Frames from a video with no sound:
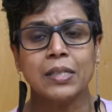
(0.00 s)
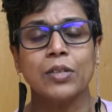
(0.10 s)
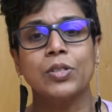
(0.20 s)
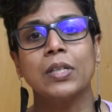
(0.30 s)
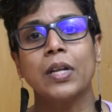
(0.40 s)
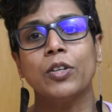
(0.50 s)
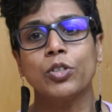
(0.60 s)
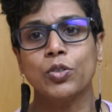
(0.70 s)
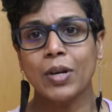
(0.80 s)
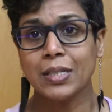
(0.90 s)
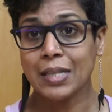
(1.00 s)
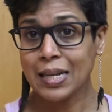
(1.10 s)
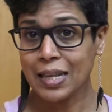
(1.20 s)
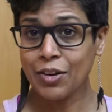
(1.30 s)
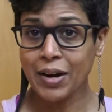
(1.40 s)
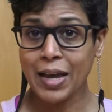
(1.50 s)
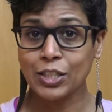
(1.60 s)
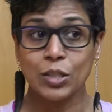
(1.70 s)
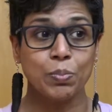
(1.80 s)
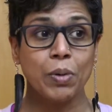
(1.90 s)
They're still under stresses, and they are
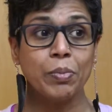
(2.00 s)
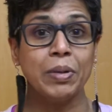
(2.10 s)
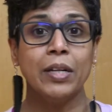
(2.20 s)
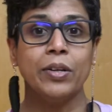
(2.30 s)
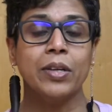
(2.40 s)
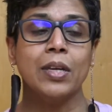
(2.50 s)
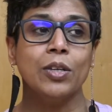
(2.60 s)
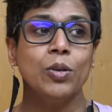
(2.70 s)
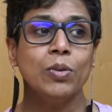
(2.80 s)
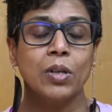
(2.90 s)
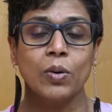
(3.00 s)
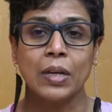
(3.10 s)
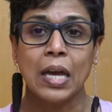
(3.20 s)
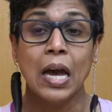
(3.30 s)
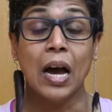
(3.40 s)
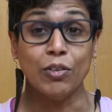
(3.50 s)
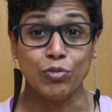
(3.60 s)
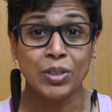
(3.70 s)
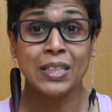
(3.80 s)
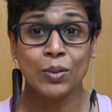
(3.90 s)
actually probably looking at you and going, "I
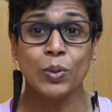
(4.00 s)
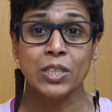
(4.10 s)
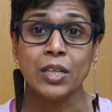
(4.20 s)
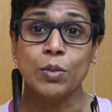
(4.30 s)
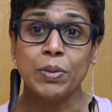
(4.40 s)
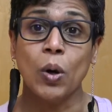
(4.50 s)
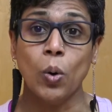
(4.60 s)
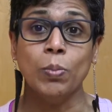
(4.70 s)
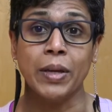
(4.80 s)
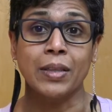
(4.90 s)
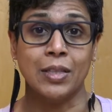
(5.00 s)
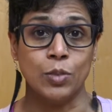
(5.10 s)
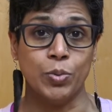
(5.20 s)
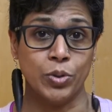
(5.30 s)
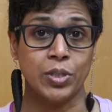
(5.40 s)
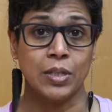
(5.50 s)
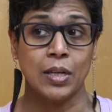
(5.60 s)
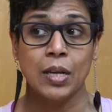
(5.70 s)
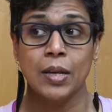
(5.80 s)
really wish I could be home like this person.